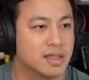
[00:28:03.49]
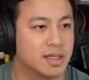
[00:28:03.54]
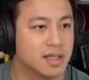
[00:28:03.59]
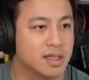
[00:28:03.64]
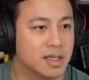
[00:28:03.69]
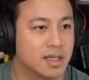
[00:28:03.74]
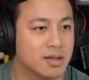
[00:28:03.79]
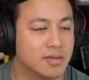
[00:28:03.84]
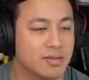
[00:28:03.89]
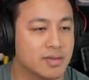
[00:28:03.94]
Did
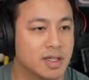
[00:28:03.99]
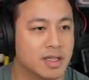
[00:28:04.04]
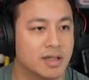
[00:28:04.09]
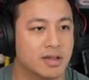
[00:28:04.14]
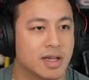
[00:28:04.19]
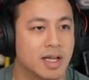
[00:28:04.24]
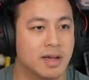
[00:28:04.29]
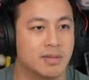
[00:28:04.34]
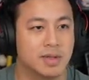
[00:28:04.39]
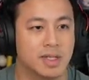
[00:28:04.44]
I not
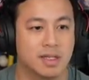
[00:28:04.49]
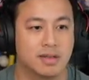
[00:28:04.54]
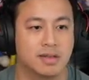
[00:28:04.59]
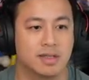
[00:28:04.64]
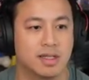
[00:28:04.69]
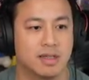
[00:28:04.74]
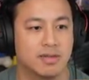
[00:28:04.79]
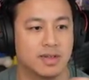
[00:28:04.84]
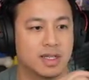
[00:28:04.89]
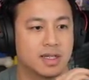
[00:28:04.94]
reload app without
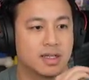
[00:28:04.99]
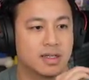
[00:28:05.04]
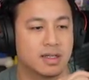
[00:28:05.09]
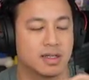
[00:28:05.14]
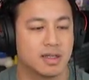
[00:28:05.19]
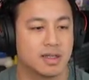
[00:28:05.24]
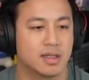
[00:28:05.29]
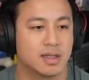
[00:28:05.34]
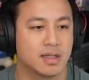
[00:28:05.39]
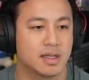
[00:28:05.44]
saving?
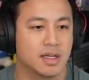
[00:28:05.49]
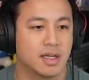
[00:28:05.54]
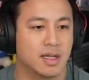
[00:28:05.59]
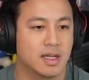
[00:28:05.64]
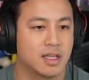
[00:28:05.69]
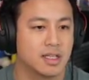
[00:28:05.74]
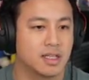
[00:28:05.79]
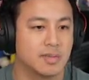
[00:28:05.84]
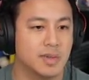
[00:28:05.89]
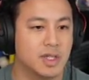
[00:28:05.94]

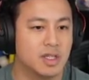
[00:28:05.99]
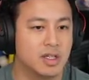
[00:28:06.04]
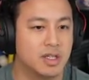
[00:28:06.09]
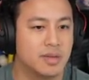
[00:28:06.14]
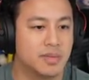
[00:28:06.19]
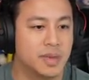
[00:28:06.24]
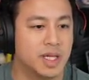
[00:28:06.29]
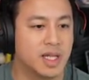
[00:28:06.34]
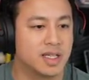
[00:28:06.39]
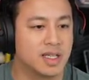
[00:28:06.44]
Community
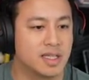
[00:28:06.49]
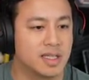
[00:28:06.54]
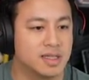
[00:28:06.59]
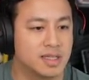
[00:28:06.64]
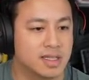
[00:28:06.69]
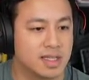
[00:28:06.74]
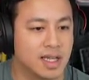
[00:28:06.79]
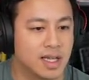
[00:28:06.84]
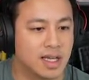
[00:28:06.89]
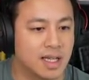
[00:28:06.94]

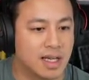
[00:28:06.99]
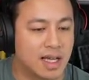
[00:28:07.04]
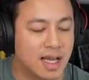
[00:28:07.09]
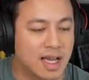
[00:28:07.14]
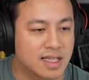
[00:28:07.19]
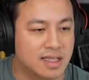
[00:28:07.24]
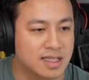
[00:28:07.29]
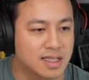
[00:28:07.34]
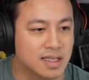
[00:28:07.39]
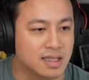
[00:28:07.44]
plugins can
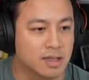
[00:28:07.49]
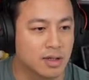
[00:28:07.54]
access.